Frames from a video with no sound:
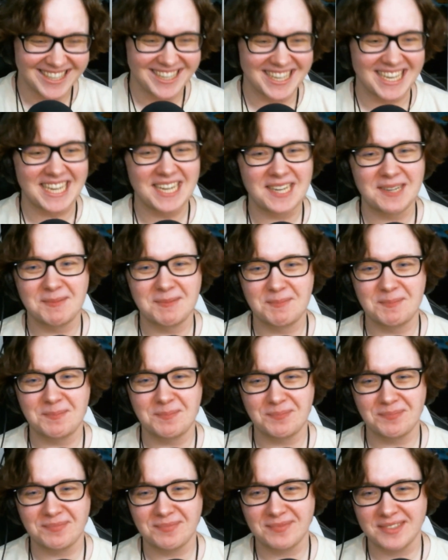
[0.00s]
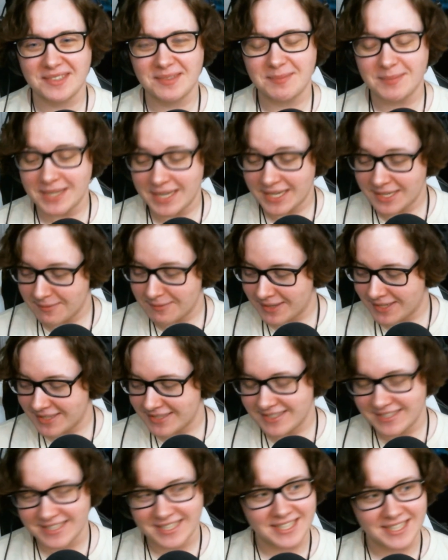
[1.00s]
But
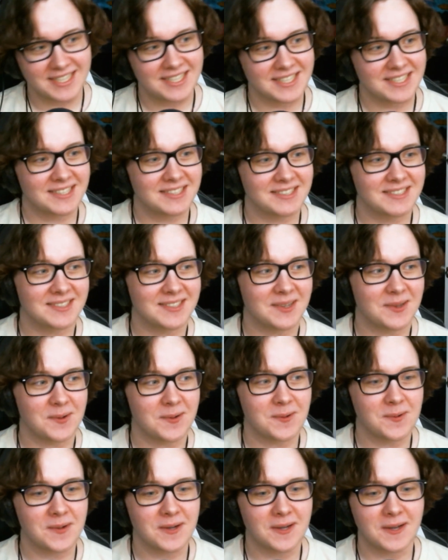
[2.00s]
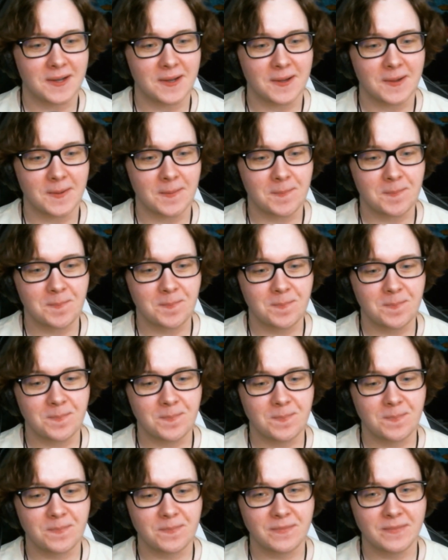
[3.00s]
anyways, so
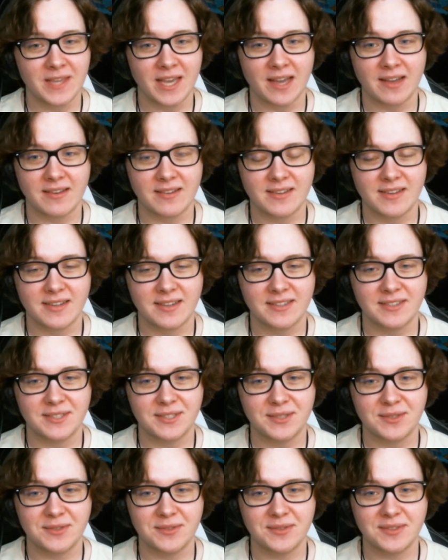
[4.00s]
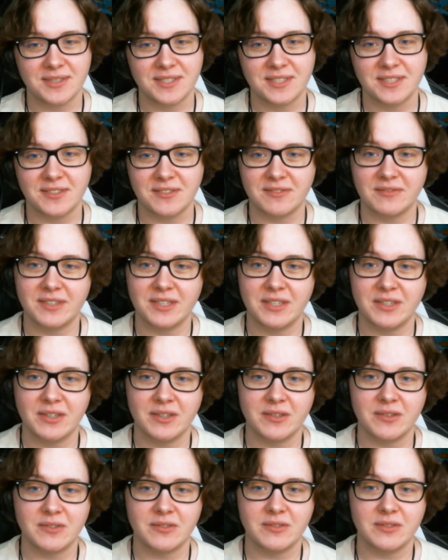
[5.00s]
yeah, I'll do another video
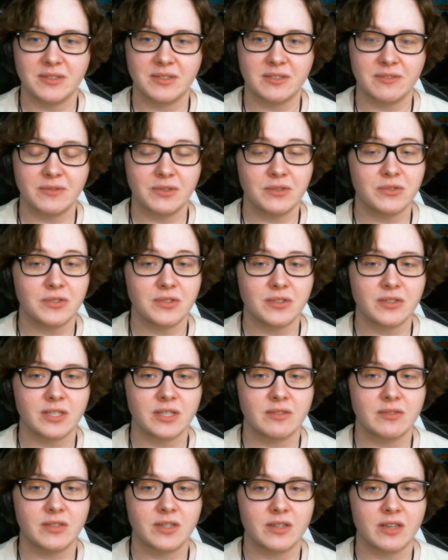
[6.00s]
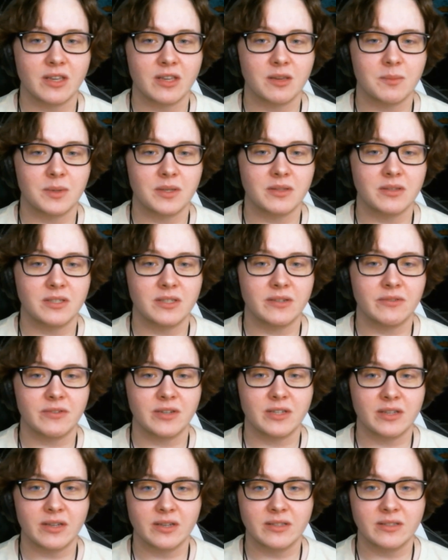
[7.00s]
in the future kind of talking about the different
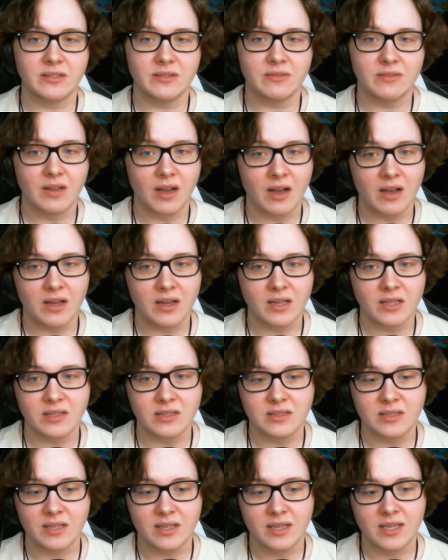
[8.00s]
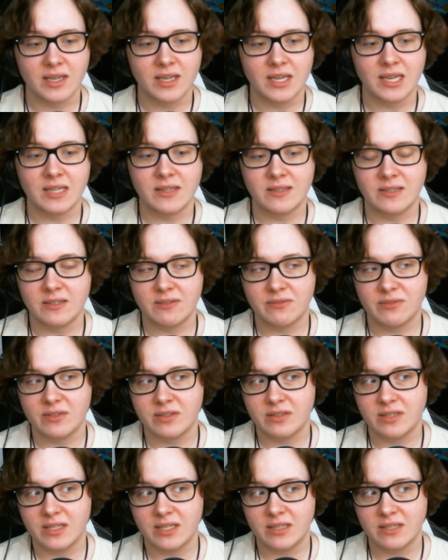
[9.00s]
kinds of guides and the different
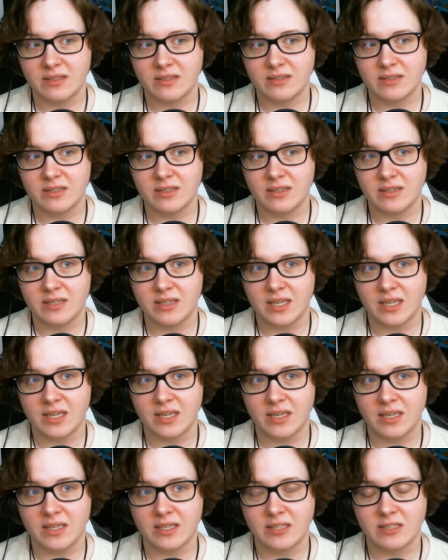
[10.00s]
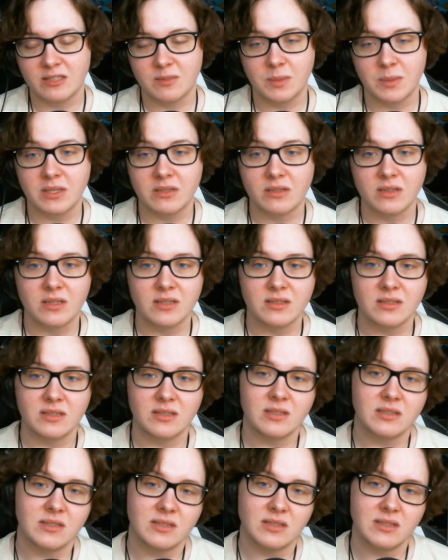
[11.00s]
things that they can specialize in
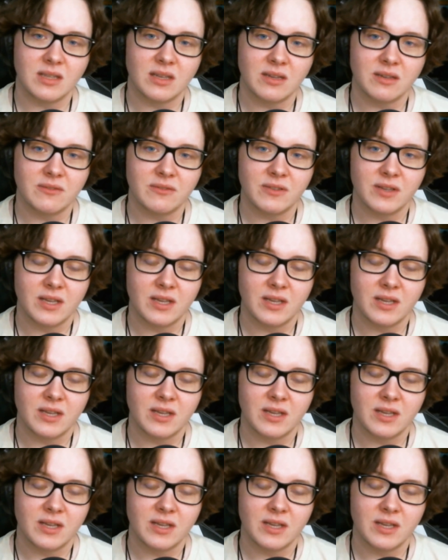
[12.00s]
and stuff.